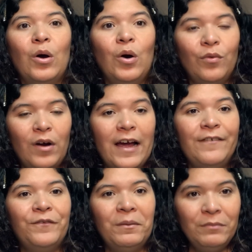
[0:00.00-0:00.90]

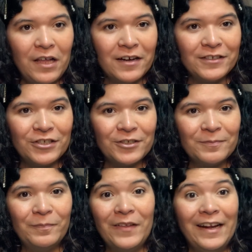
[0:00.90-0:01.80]
arrived from lunch.
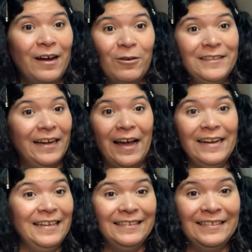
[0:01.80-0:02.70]
And I was like, I
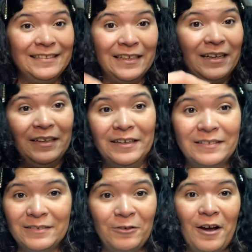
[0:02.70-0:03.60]
need this.
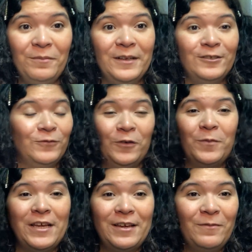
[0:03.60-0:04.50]
grabbed this for
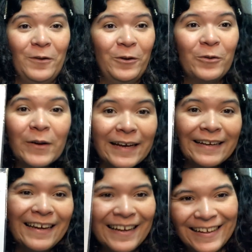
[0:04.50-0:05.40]
me real
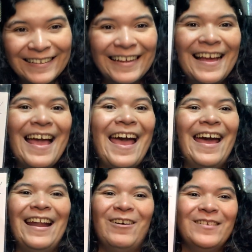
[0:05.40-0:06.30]
quick.
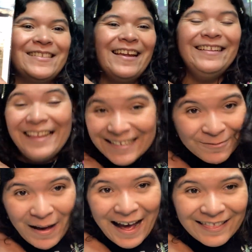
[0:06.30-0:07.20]
And I was like, Liz
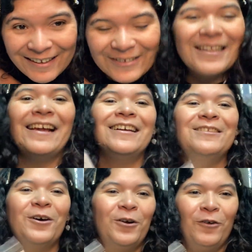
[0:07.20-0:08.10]
Matthews, like a
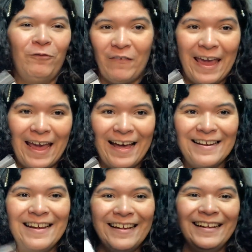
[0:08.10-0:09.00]
total
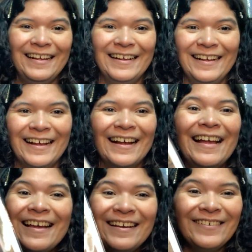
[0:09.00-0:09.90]
fan.
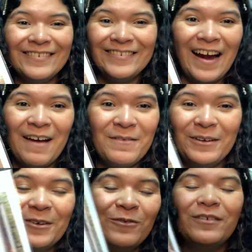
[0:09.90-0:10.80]
Go grab it. Go,